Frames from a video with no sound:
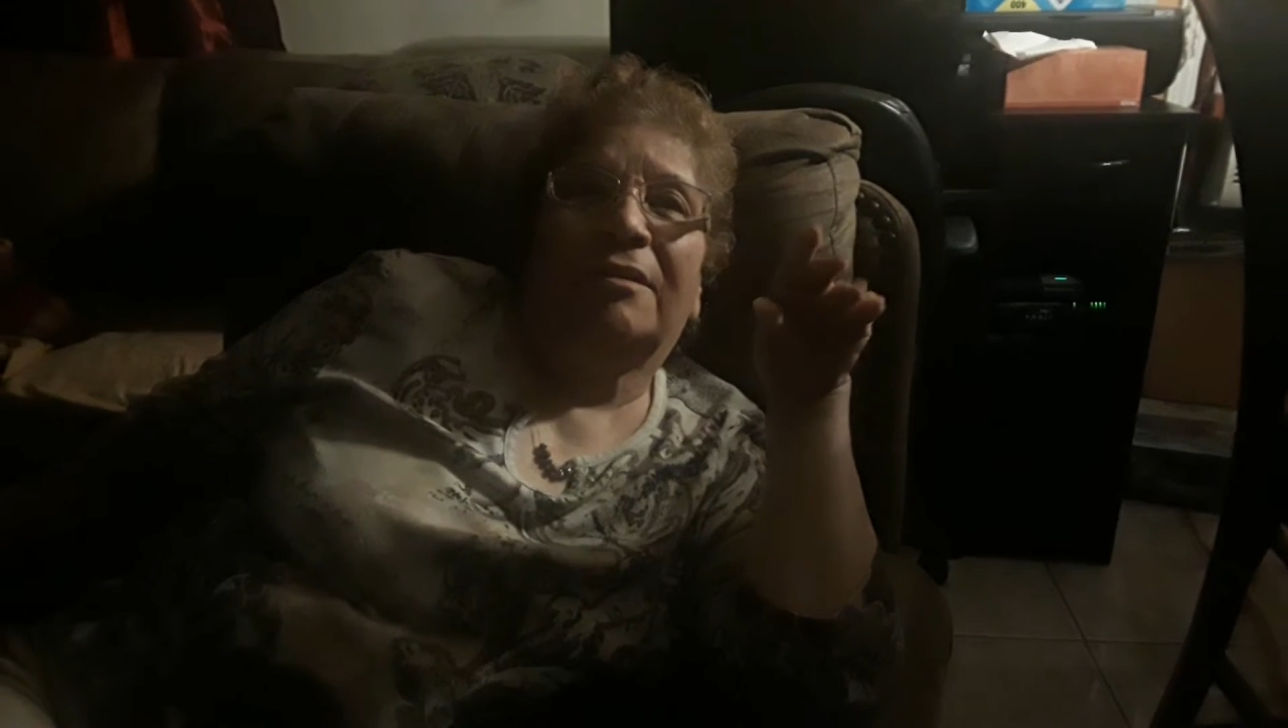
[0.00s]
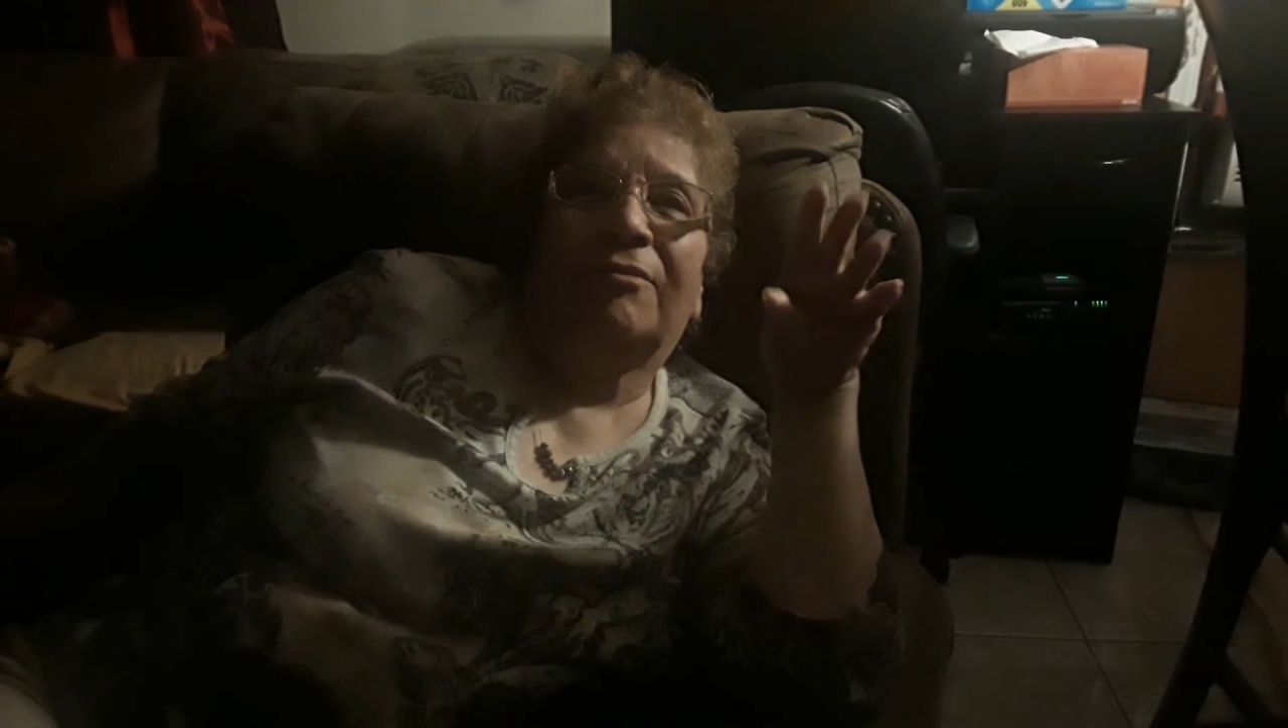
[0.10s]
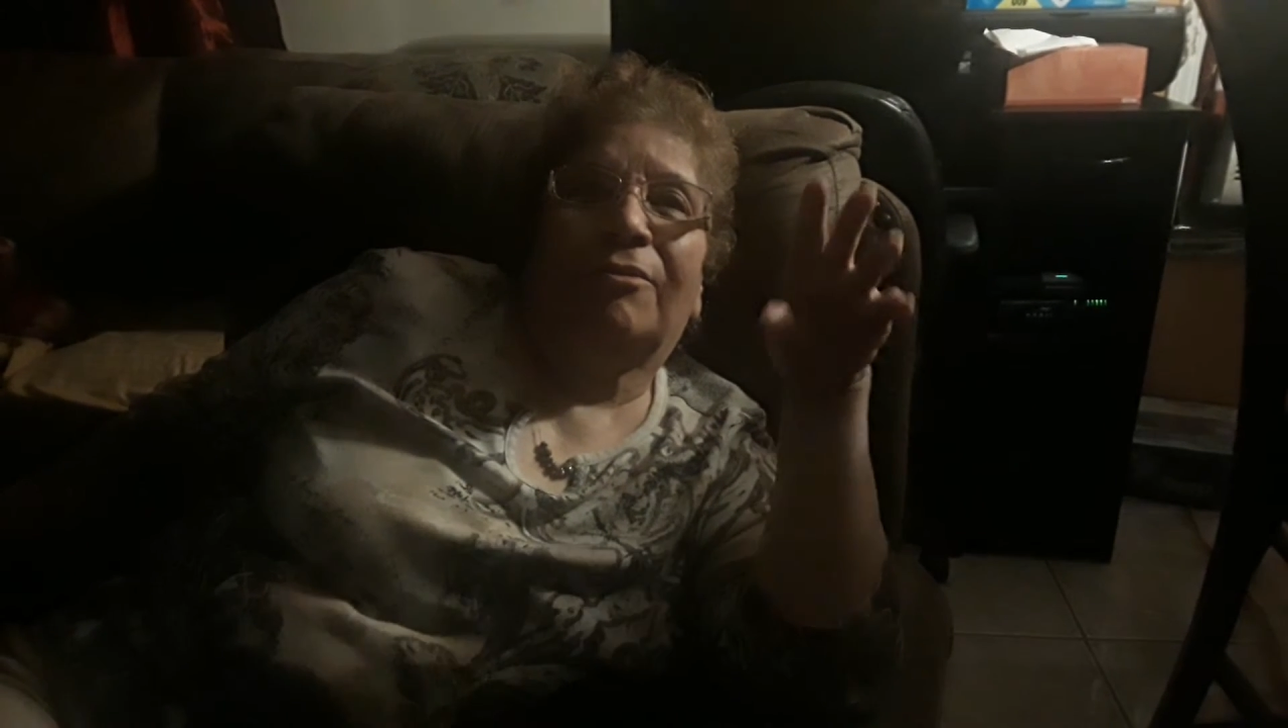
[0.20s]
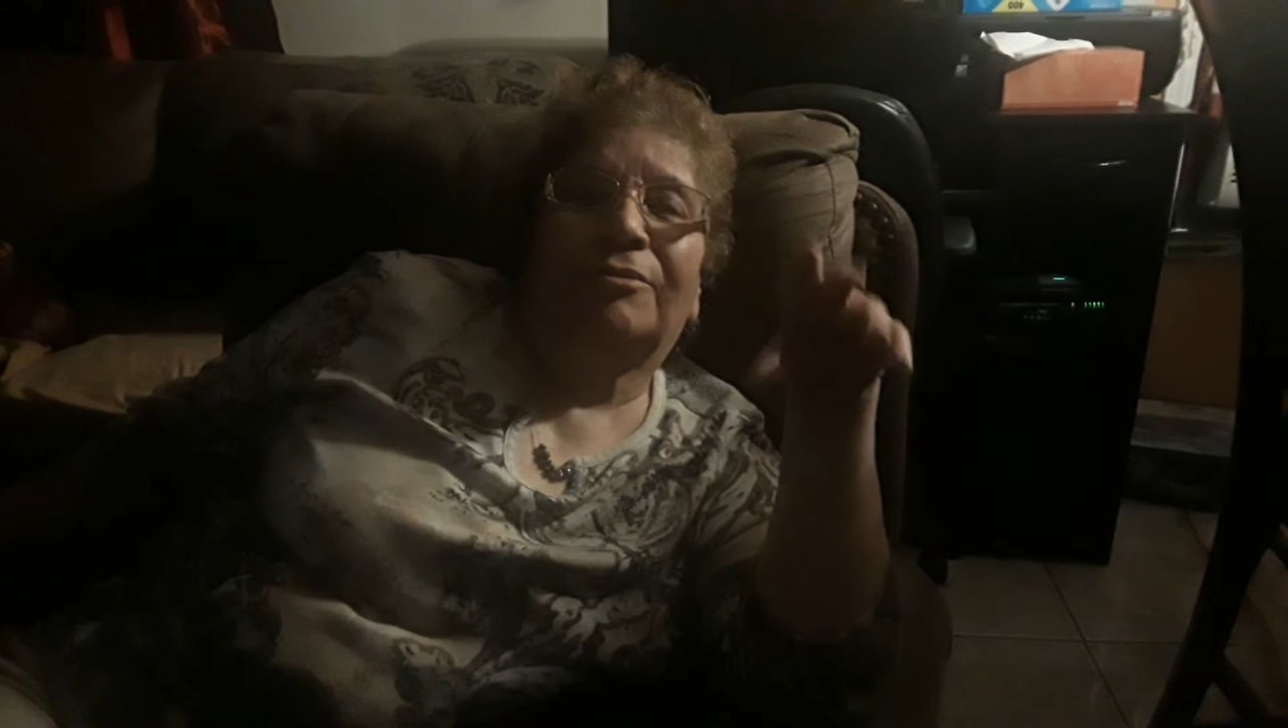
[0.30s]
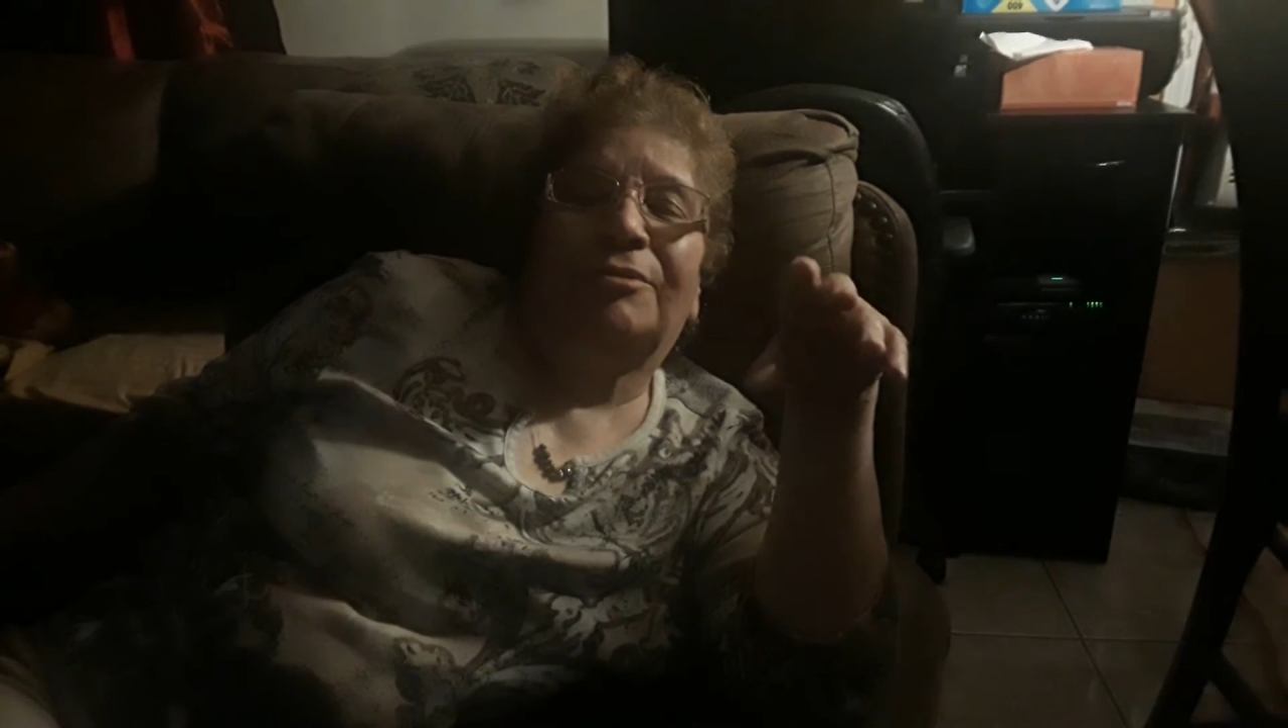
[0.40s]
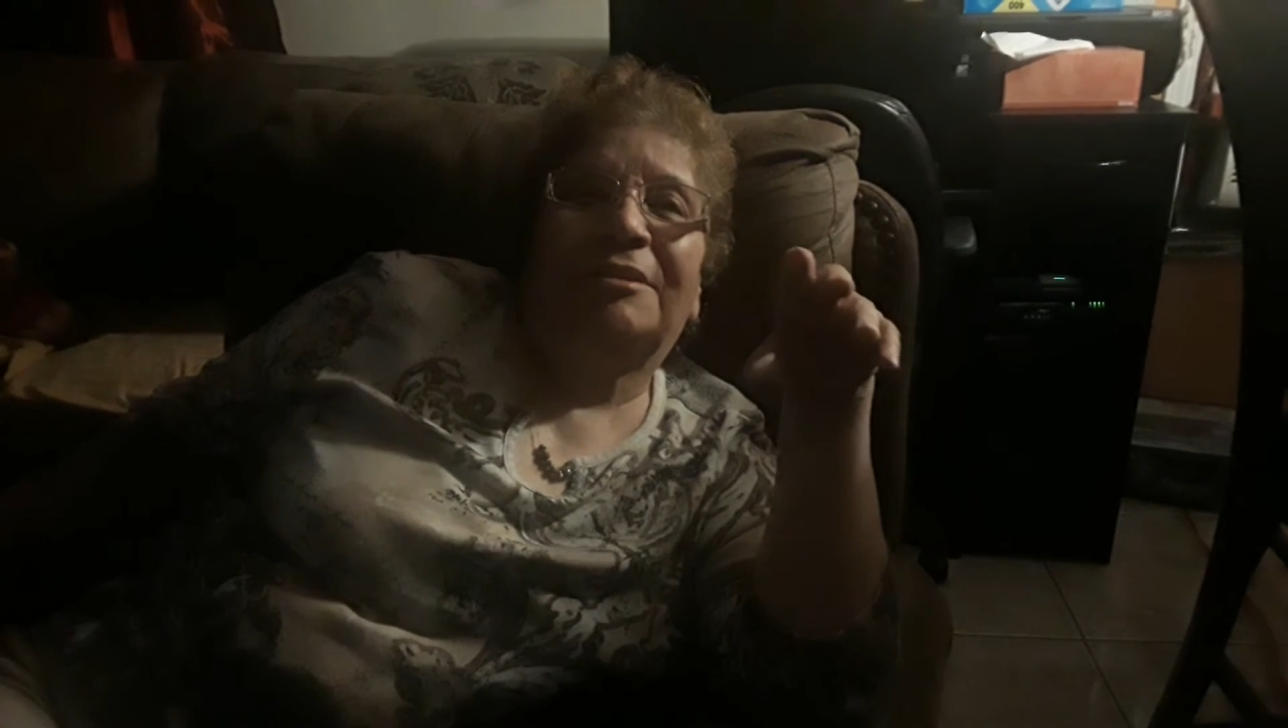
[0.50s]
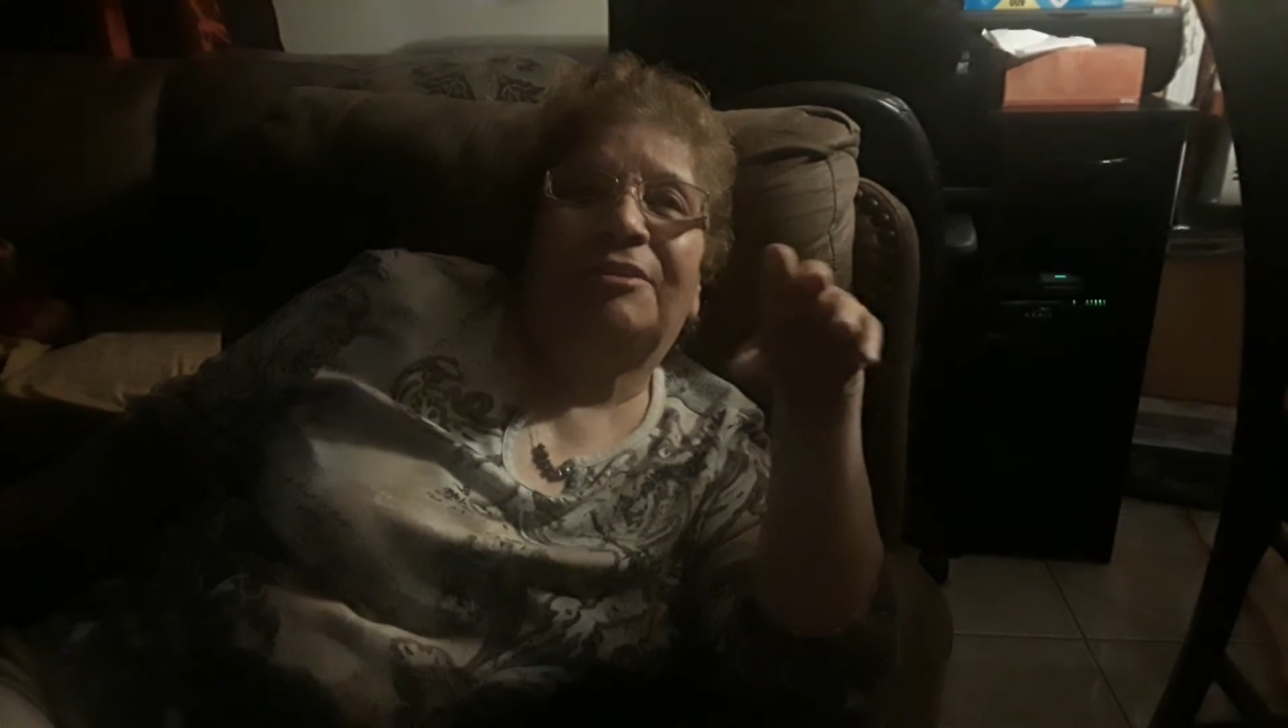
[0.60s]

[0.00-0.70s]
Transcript: the grocery